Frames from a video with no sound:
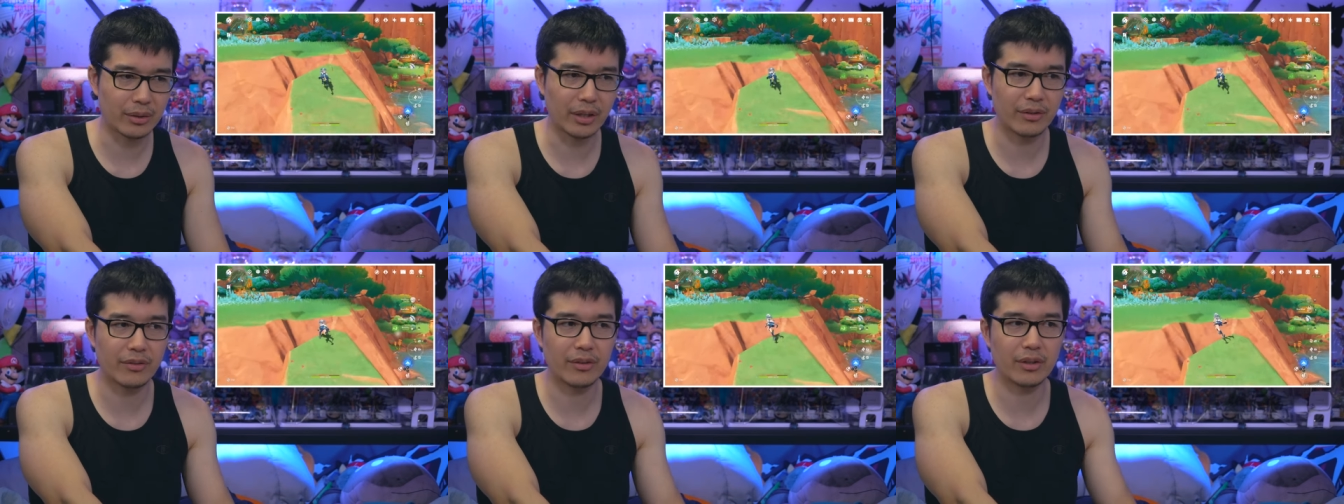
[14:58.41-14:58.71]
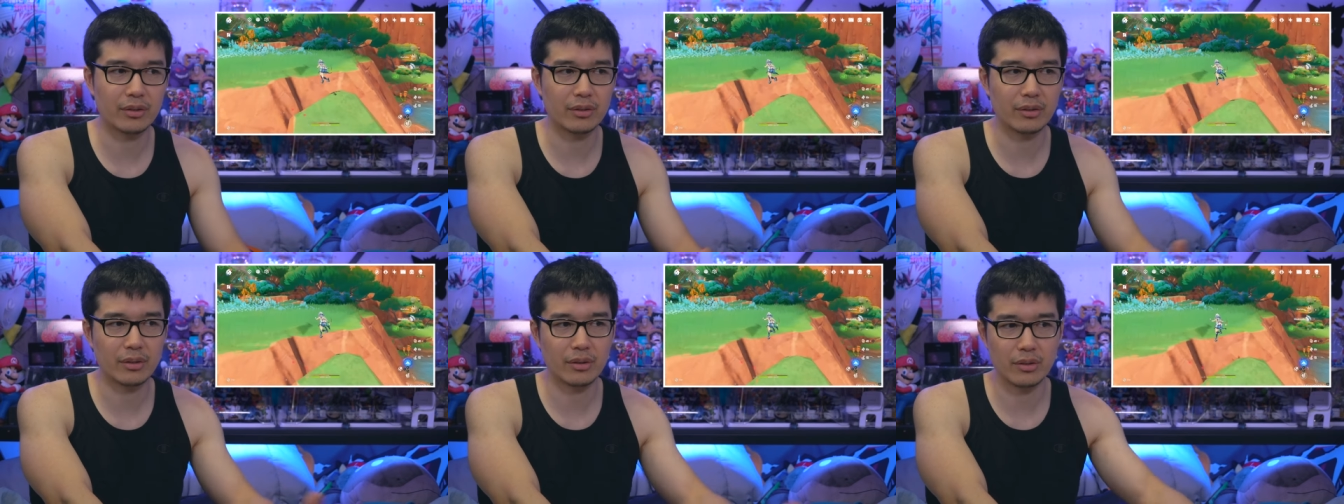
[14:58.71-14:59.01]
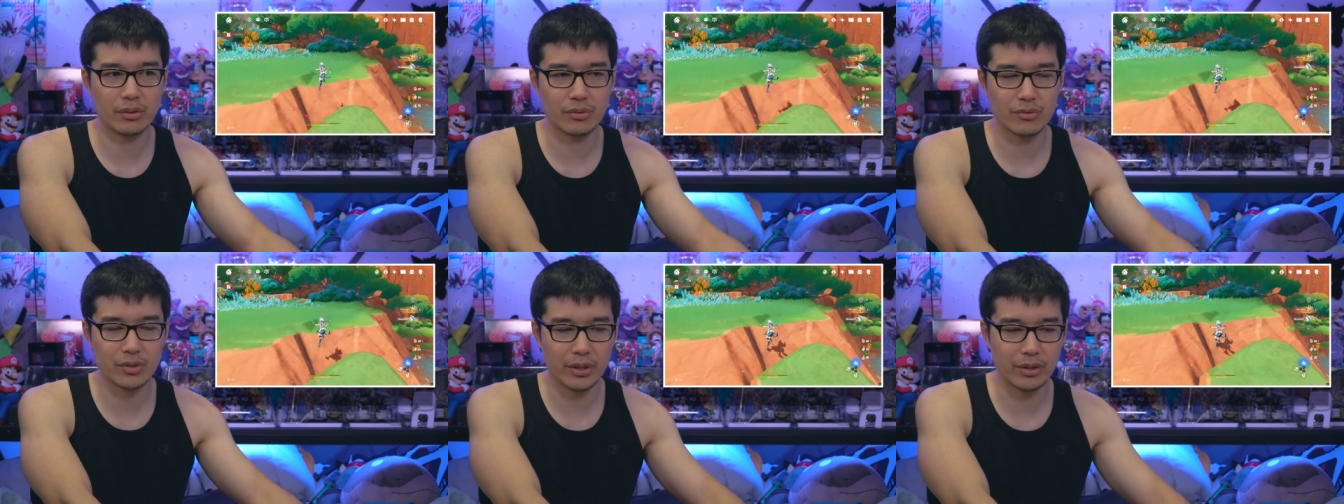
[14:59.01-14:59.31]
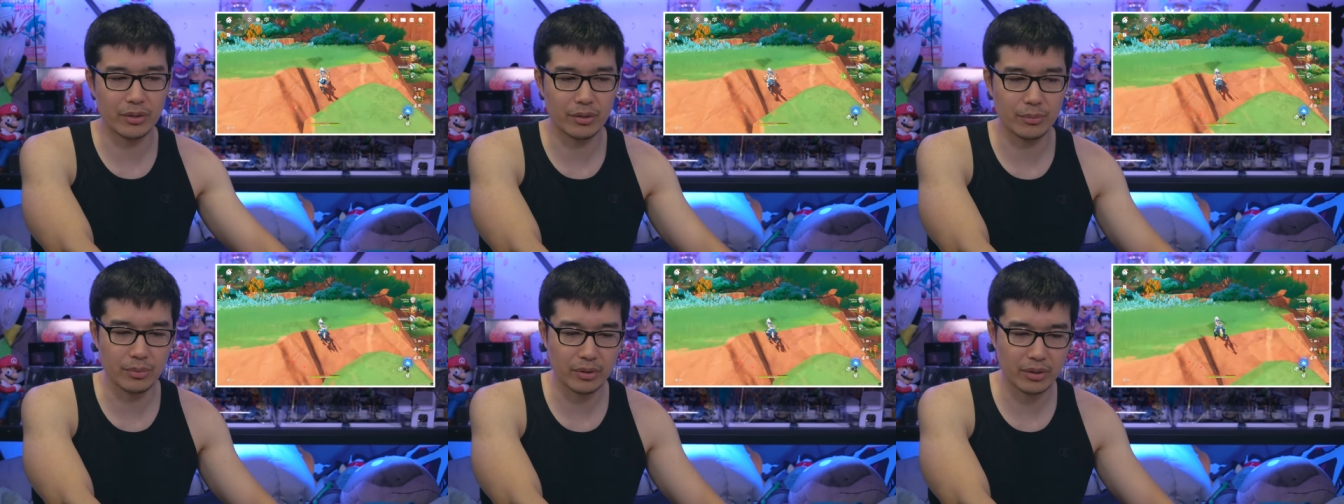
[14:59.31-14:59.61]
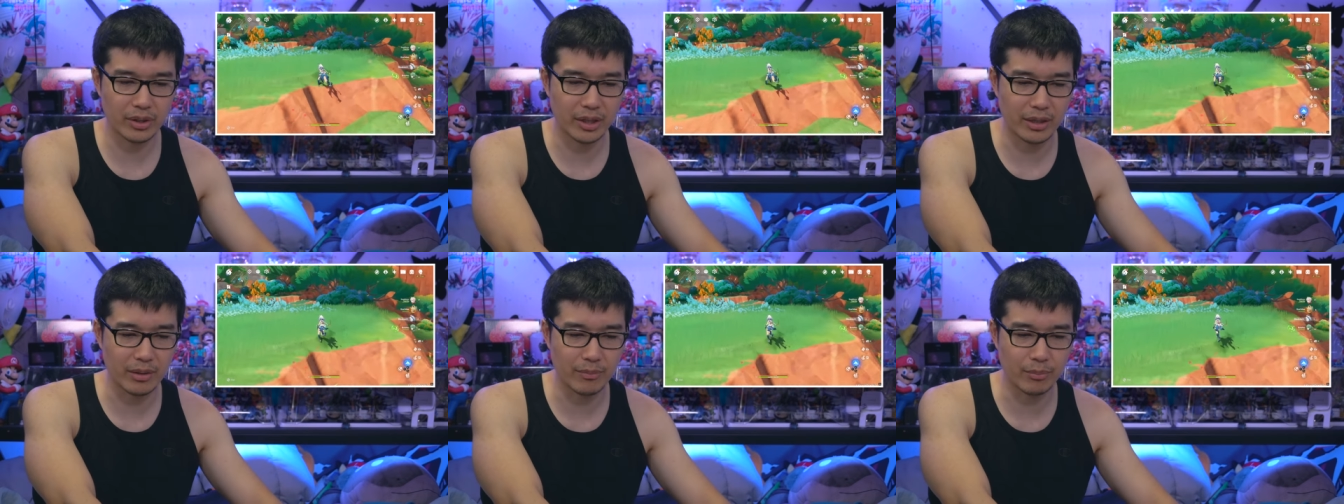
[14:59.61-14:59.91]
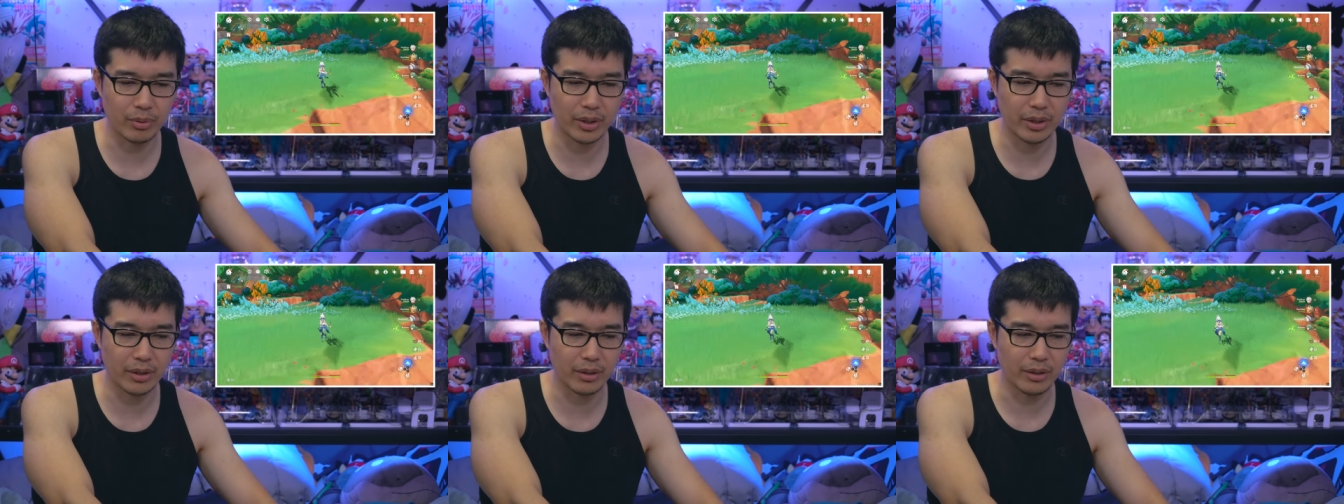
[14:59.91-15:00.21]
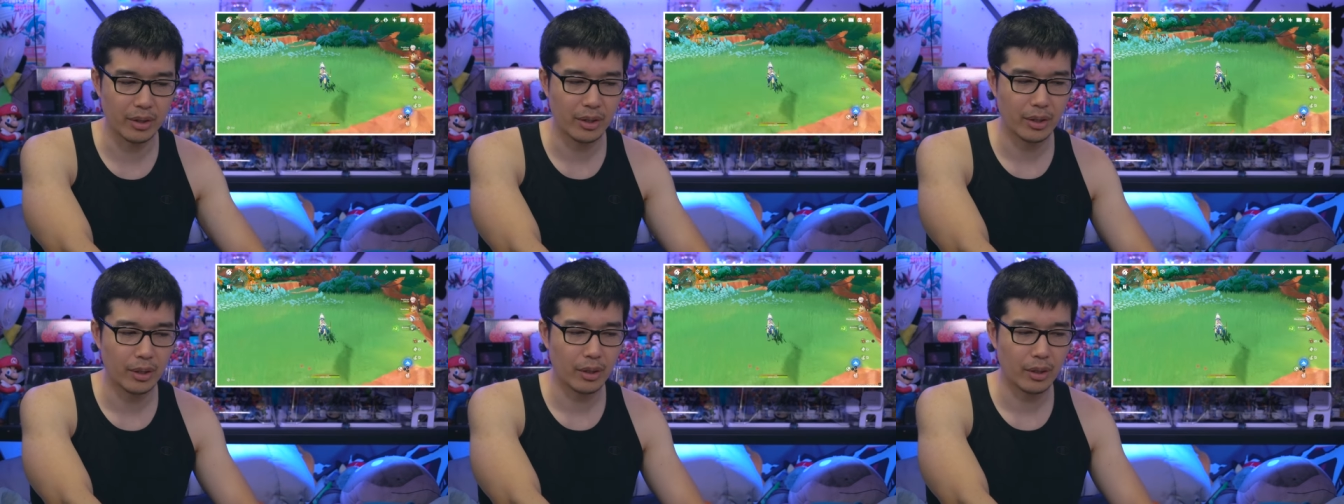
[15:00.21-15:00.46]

I think they're trying to kind of play it